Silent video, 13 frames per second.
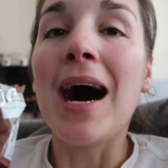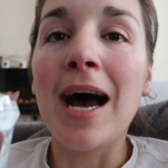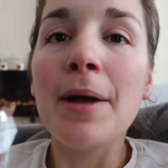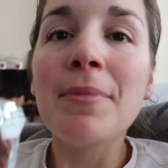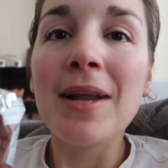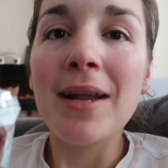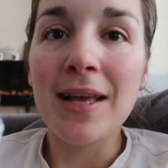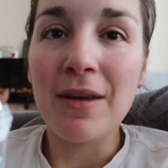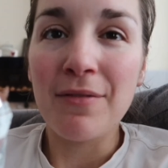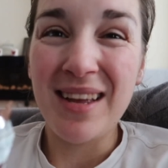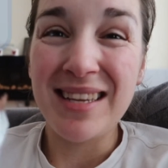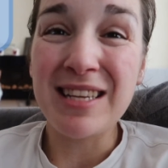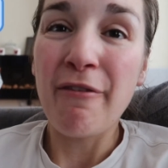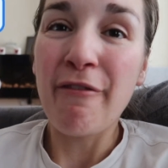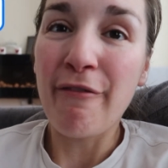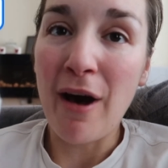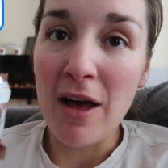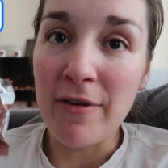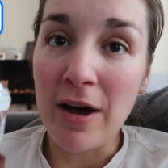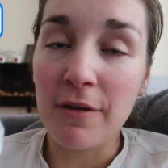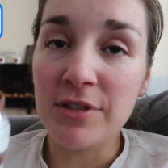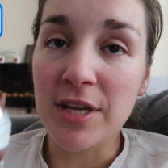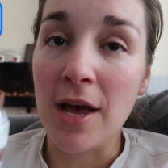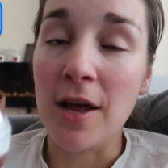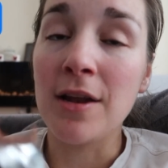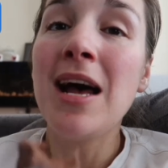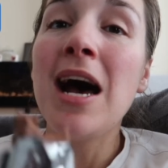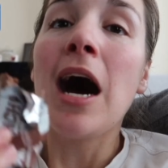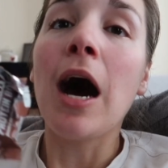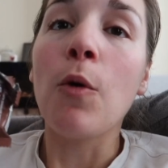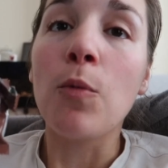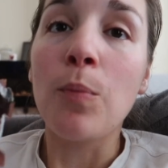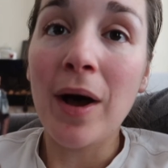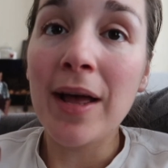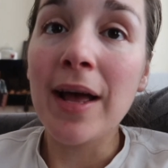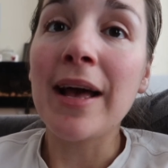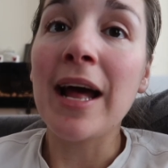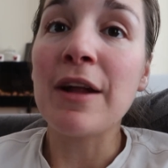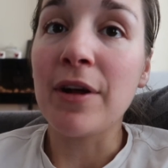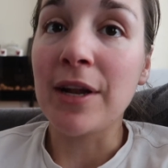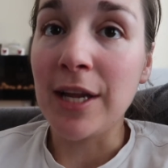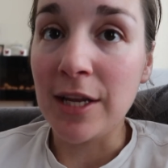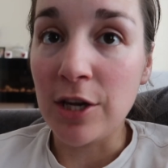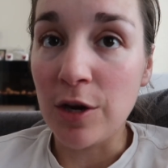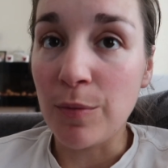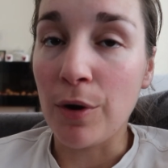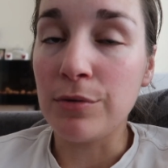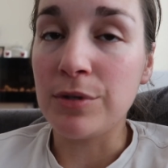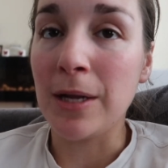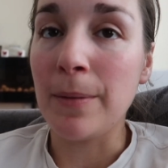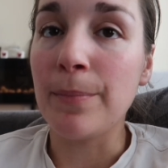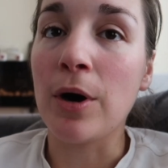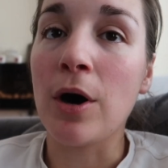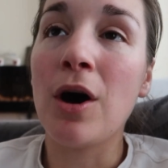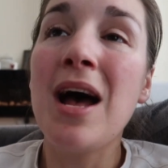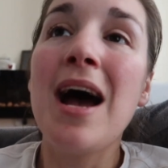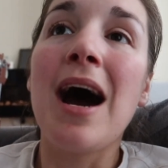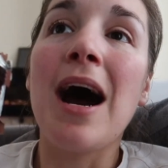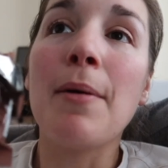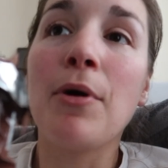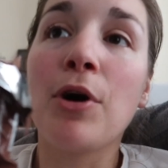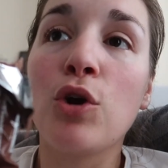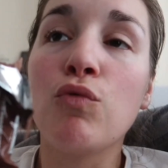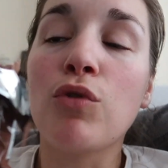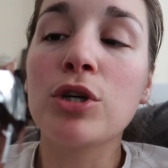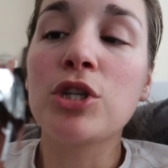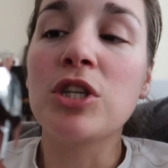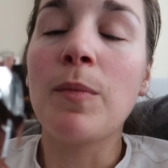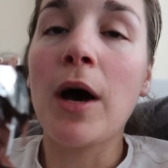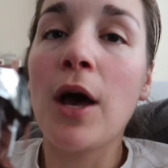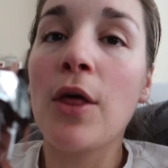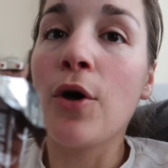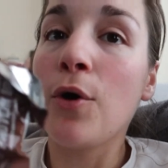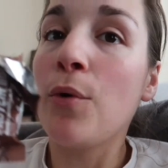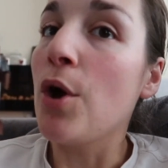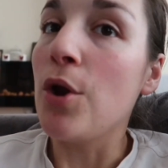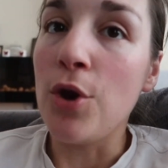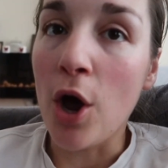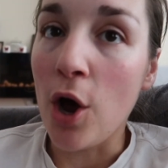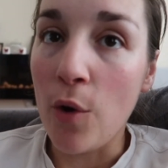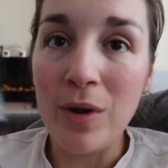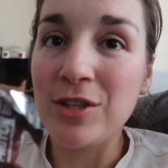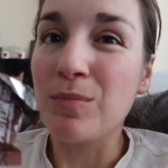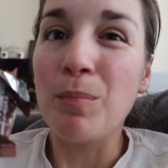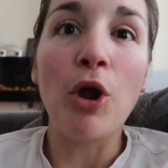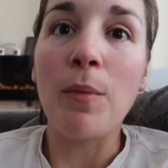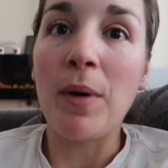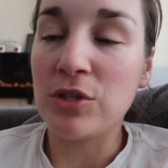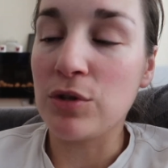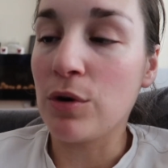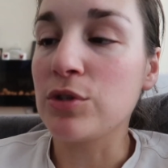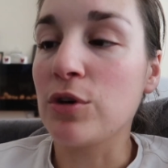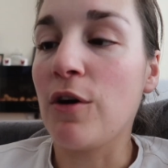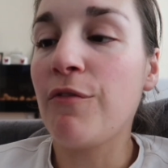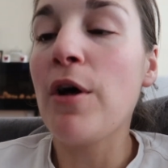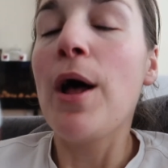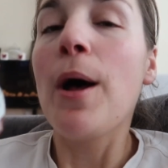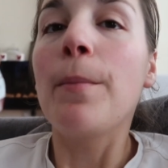I'm going to give this a 5 out of 10. I would buy it again if I needed a protein bar. Am I going to rush to buy it though? No, it doesn't blow my socks off.